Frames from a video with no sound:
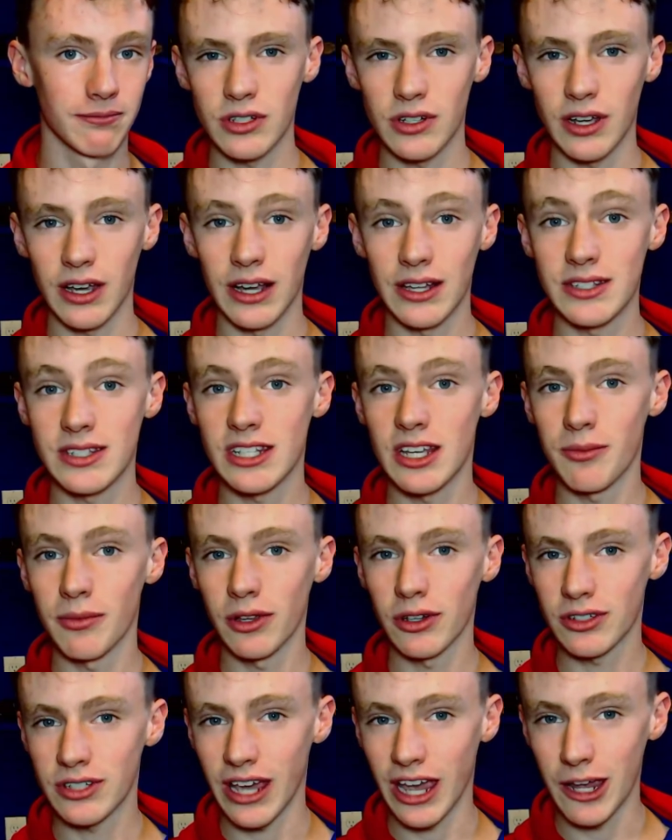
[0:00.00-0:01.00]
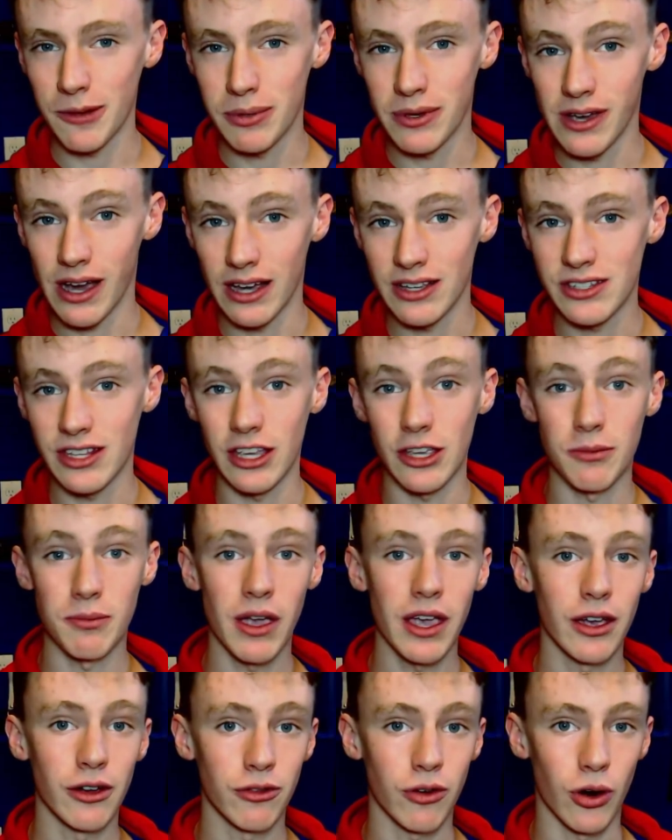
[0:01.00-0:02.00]
It's similar to APIs that you
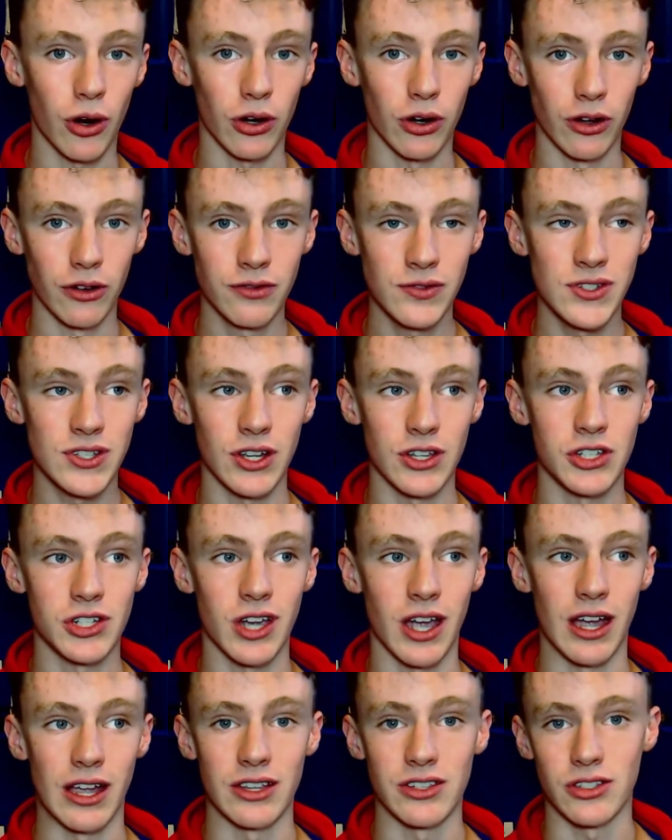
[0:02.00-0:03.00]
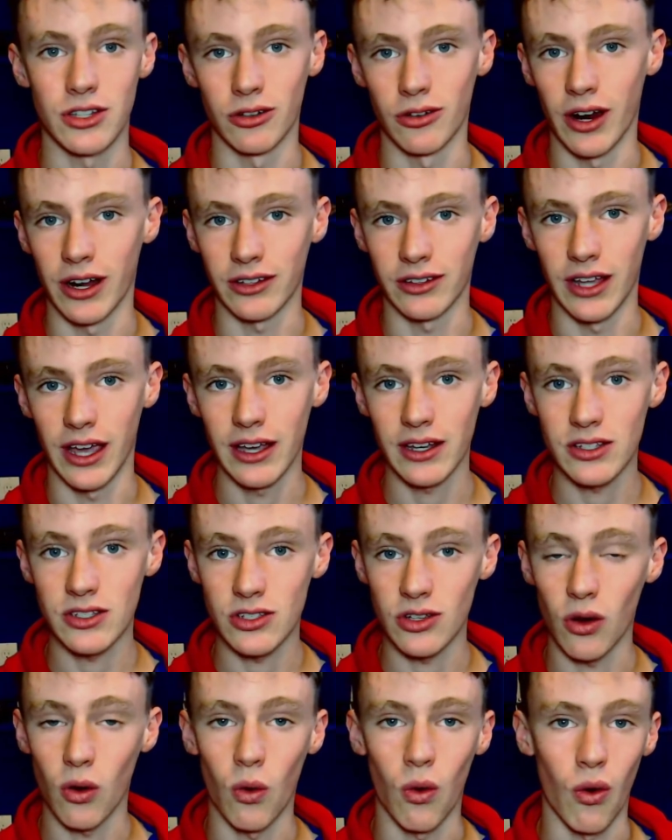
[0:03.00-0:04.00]
may have heard of, such as
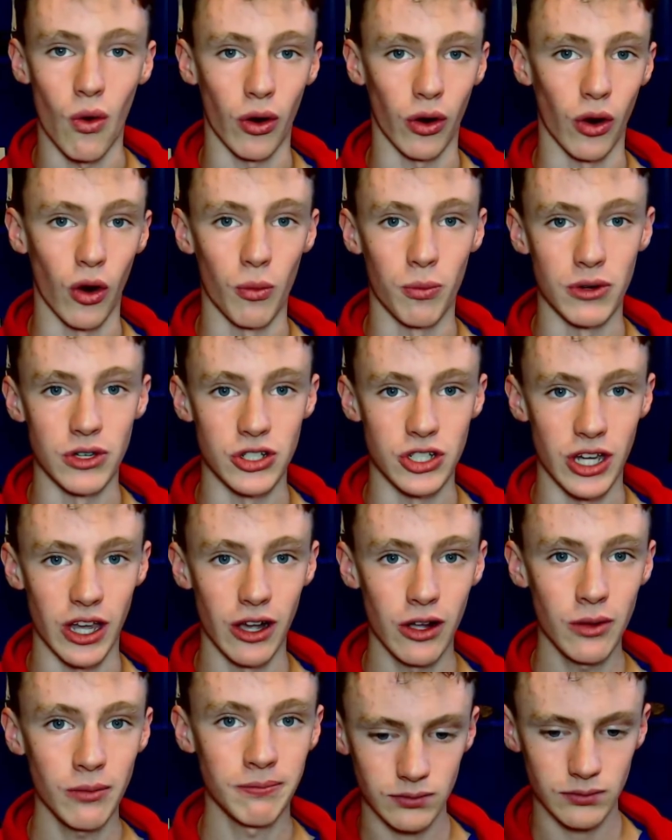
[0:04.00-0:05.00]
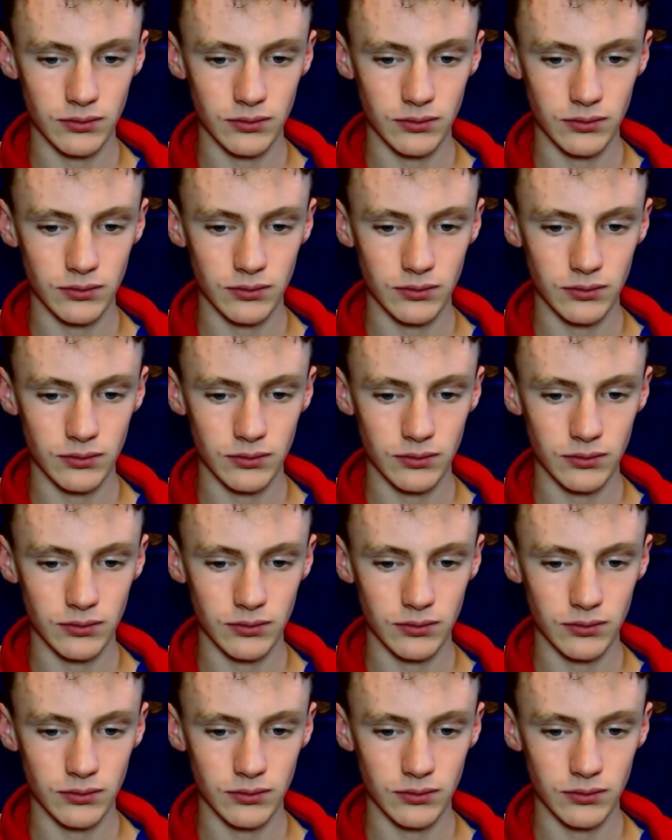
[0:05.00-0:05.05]
DirectX or OpenGL.